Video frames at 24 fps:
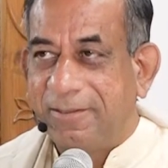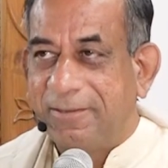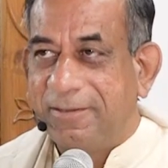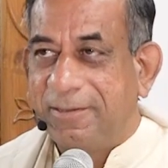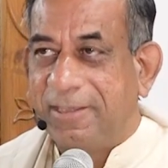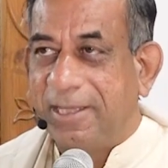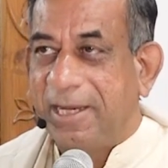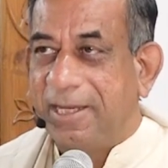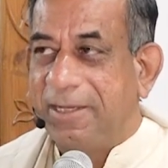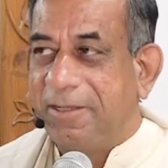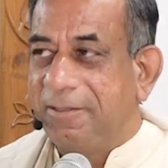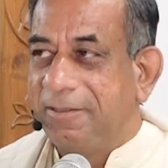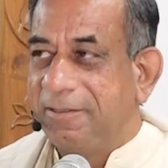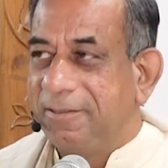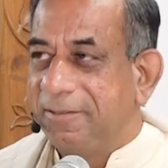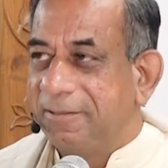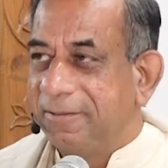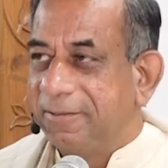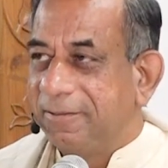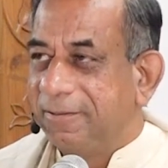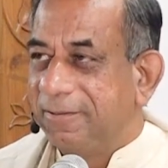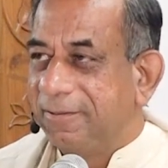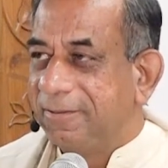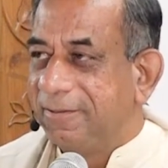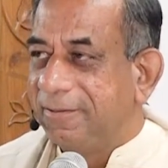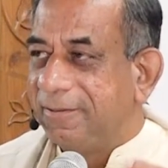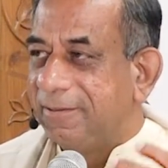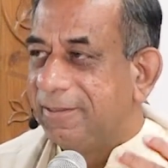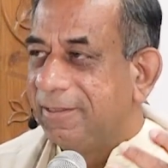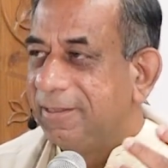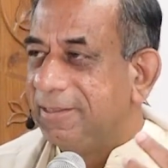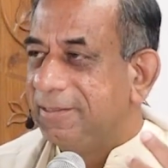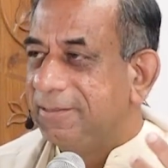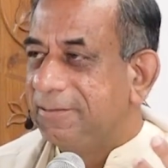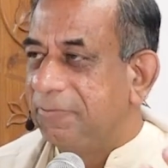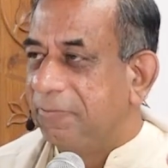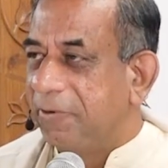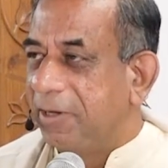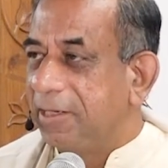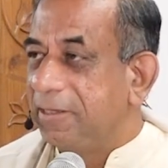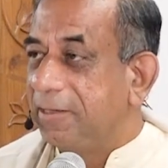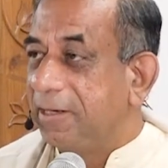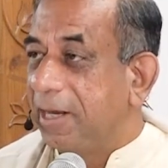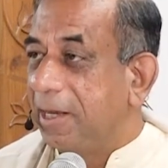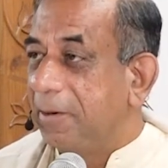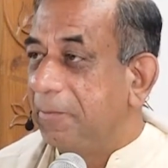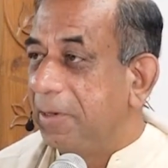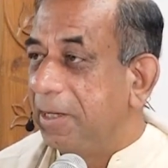That is
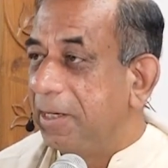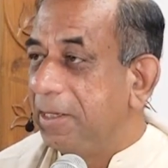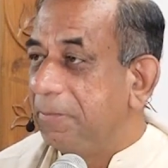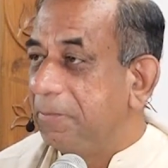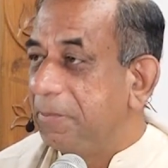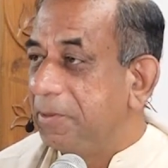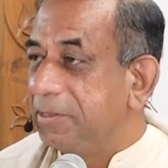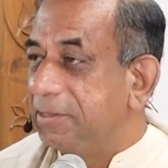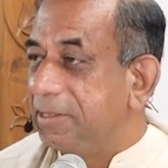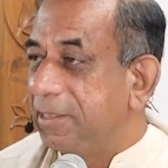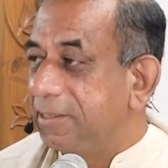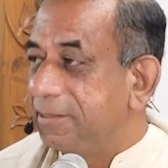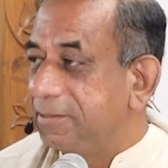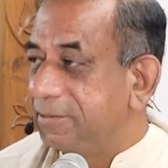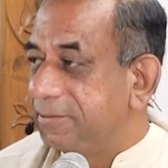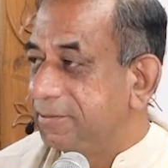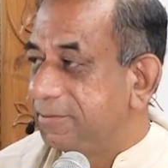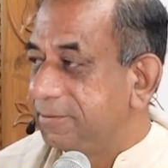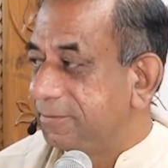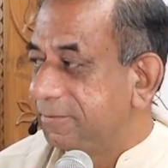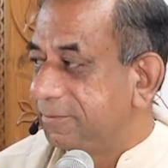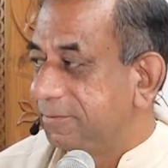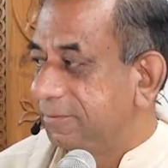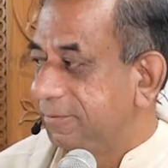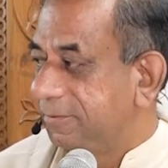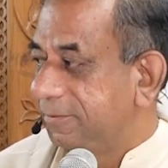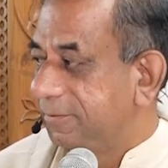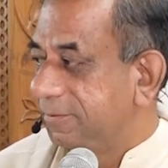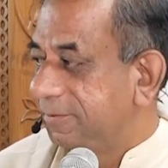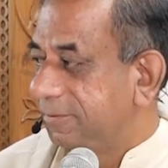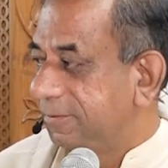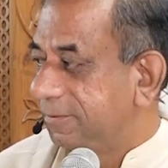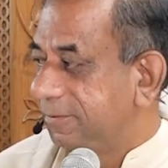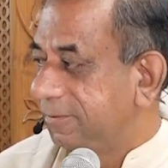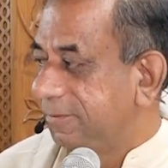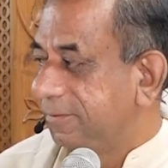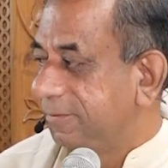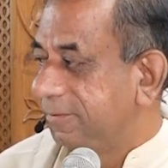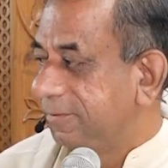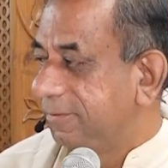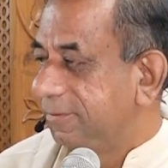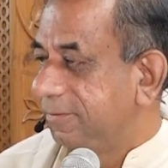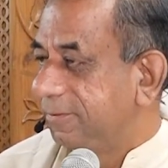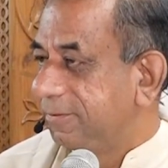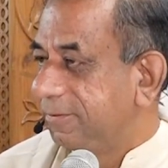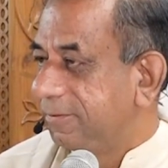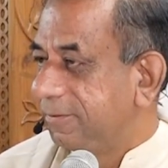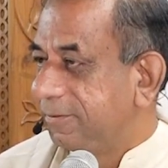what Rama represents.
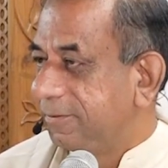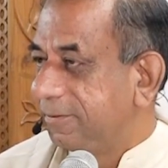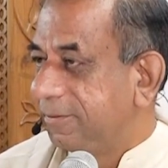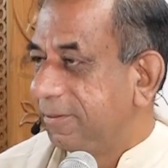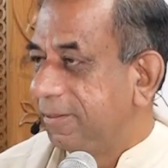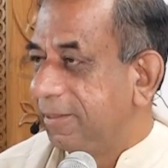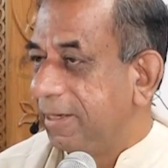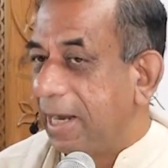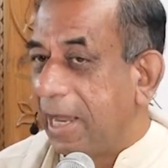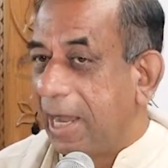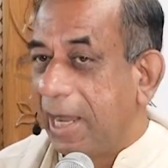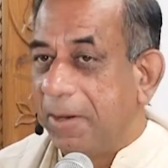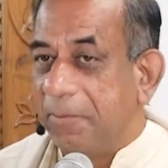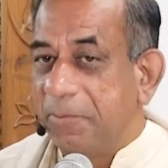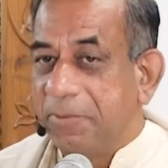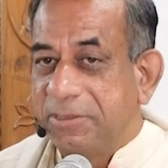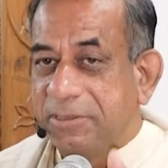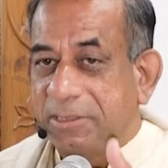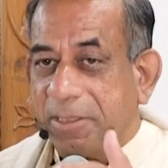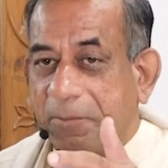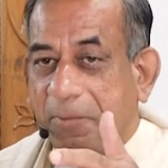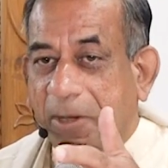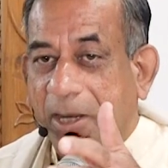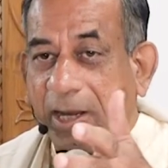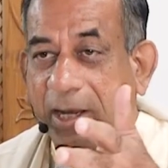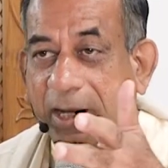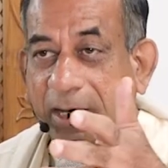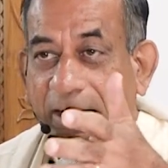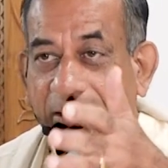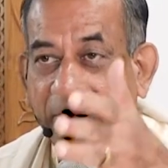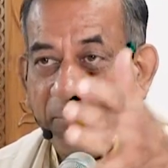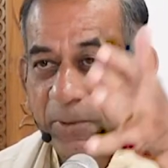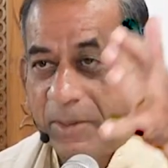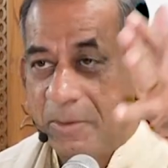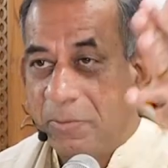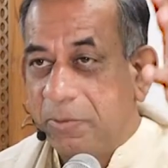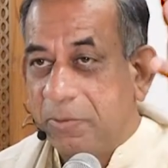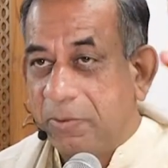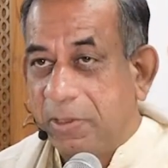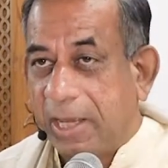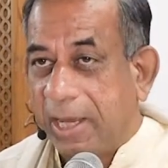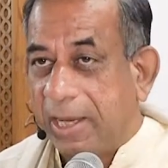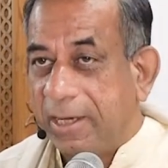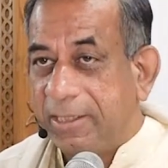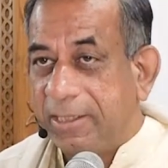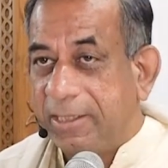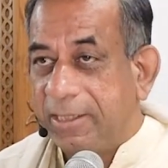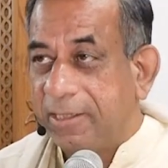Ram saman prabhu
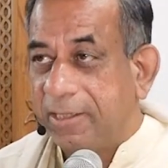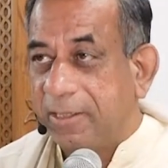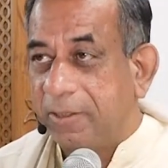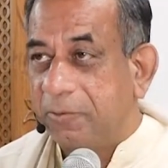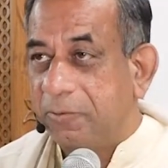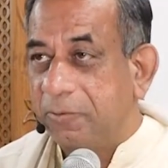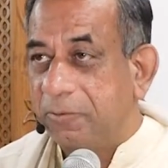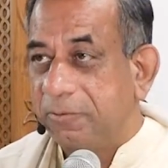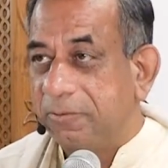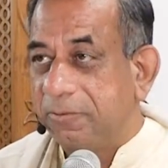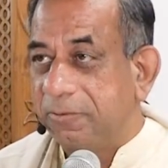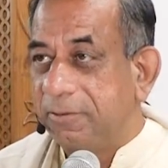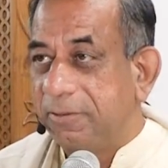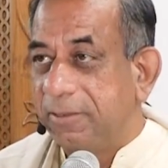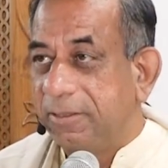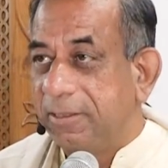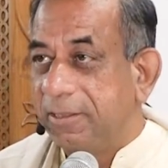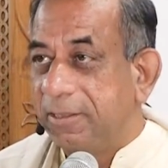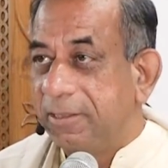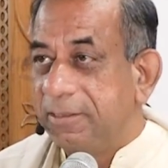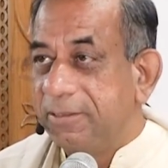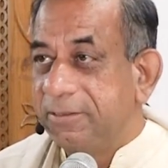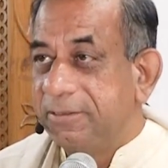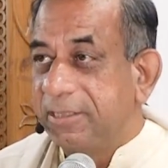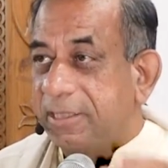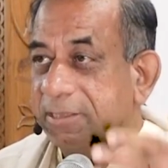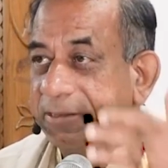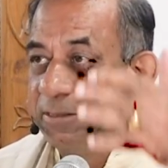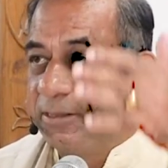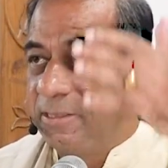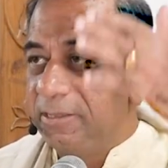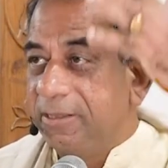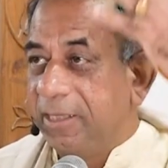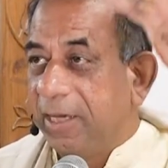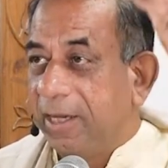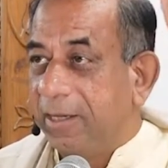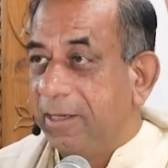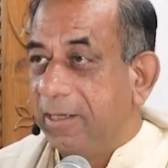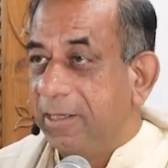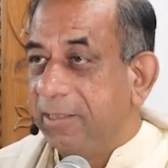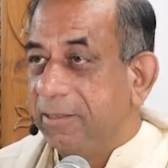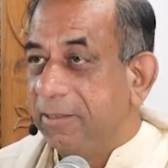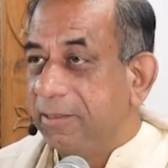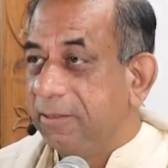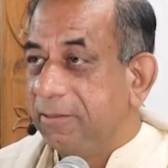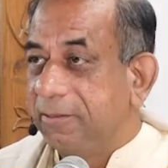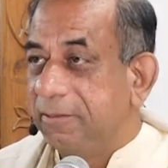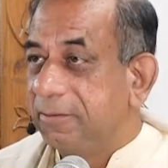nahi kahun.
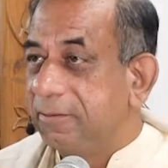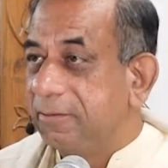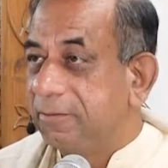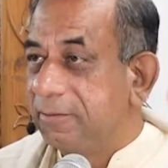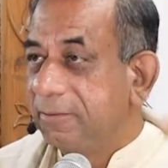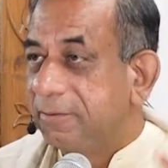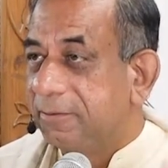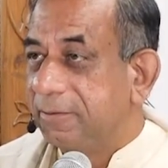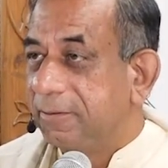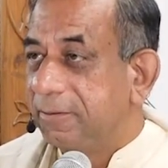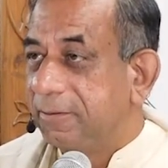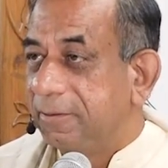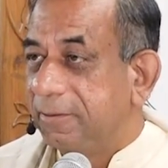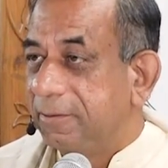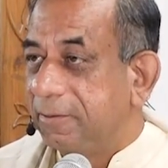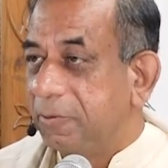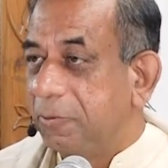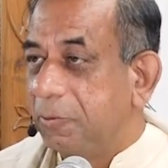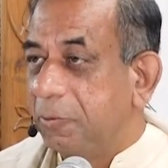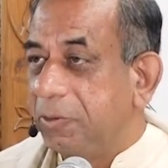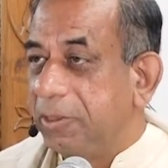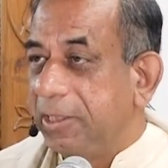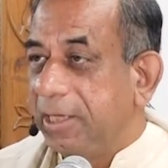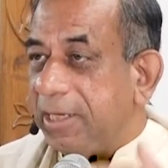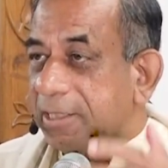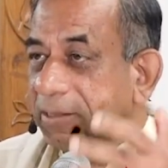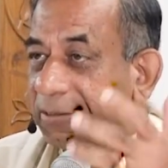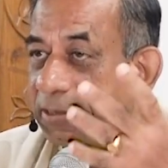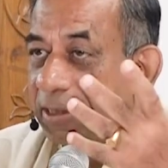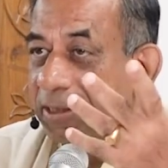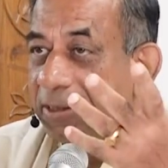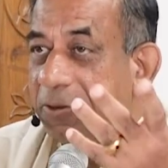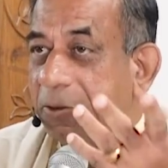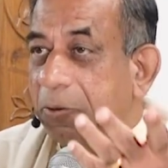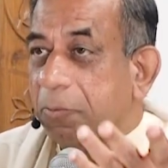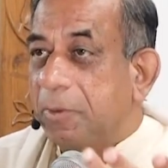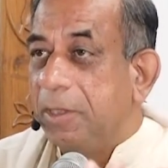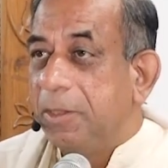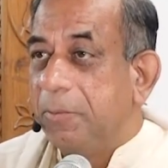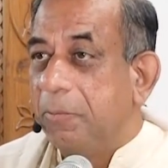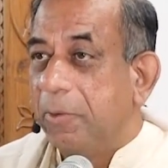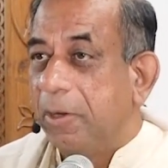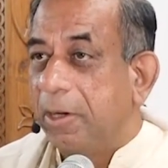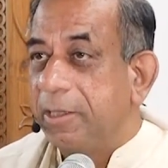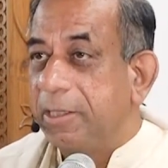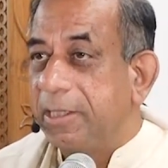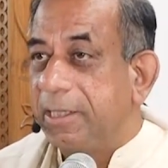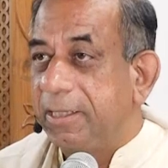Satchidanand, who takes a human
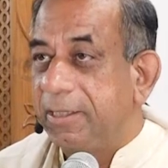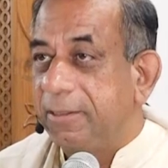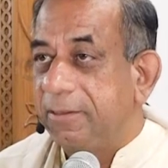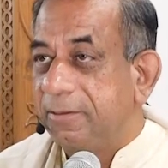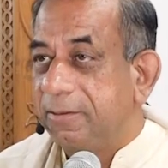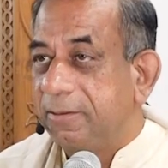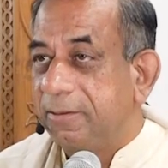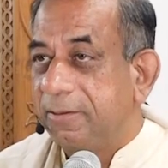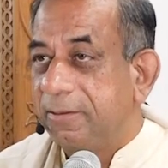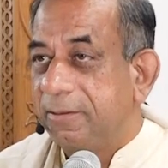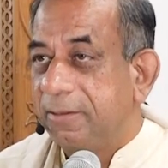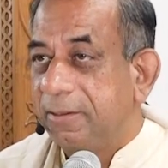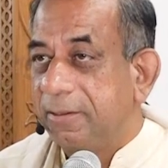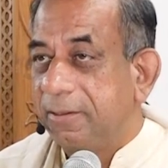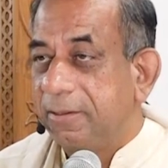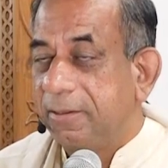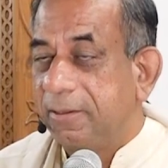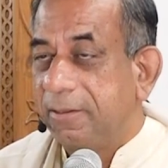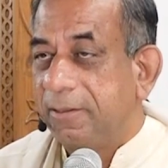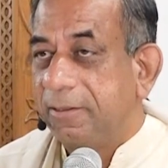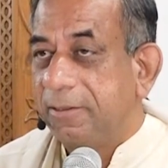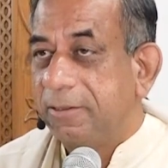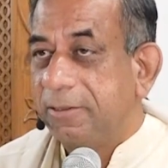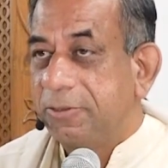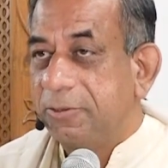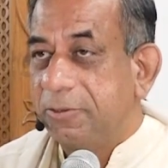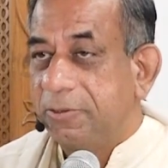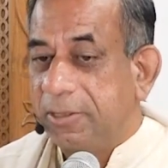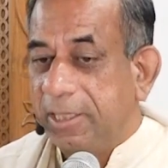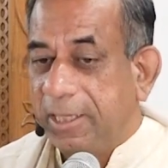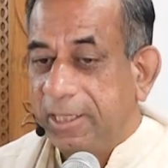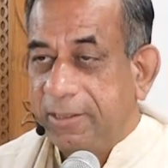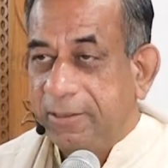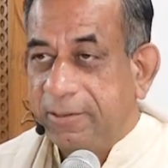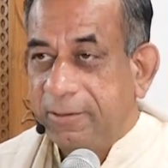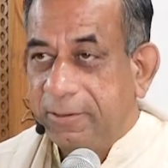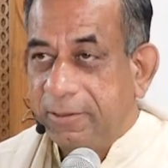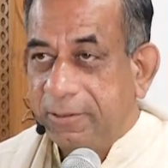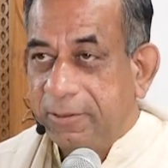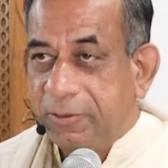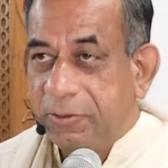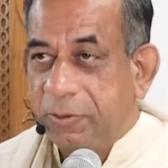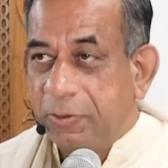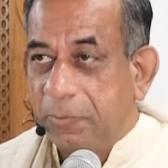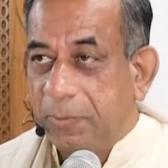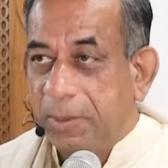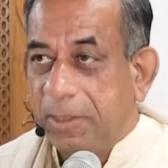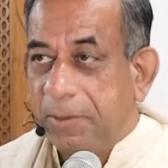body so that
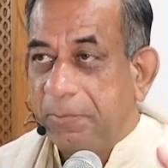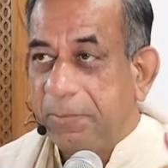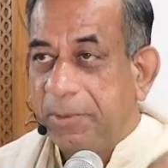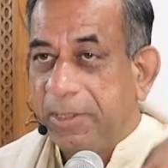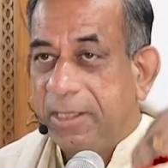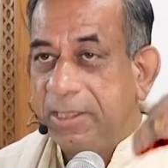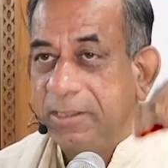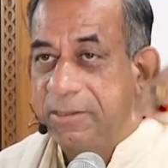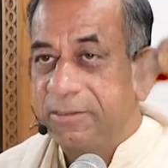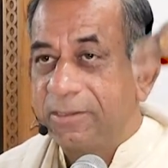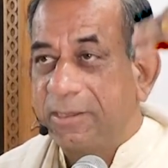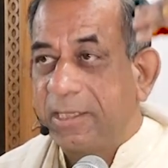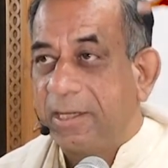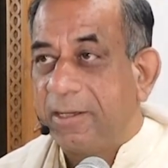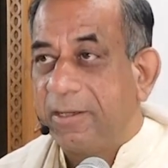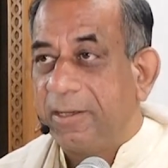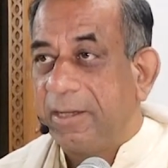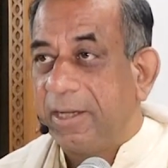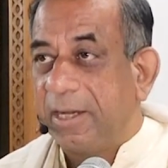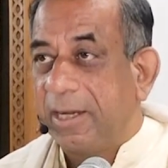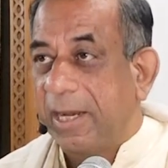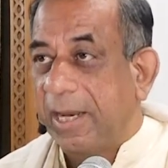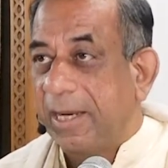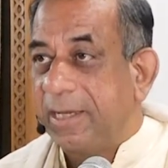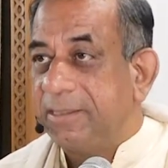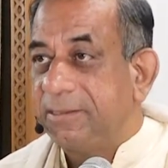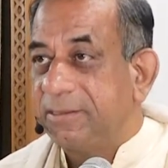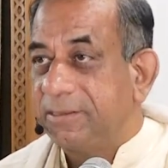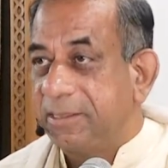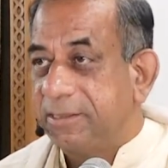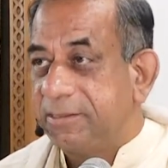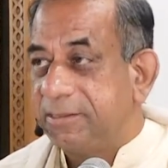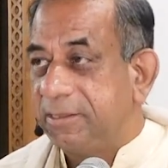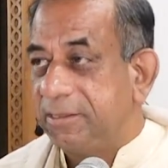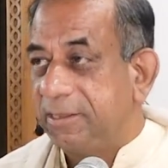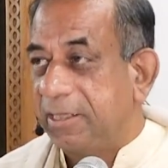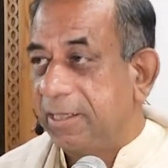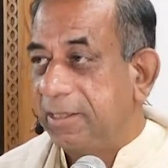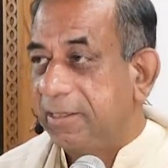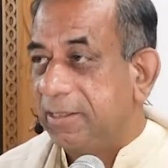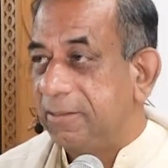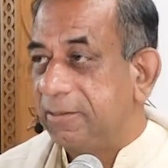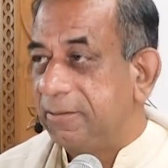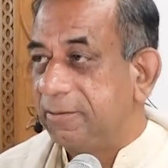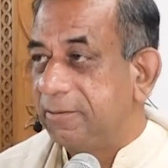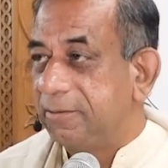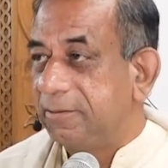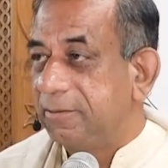human beings can realize Satchidanand.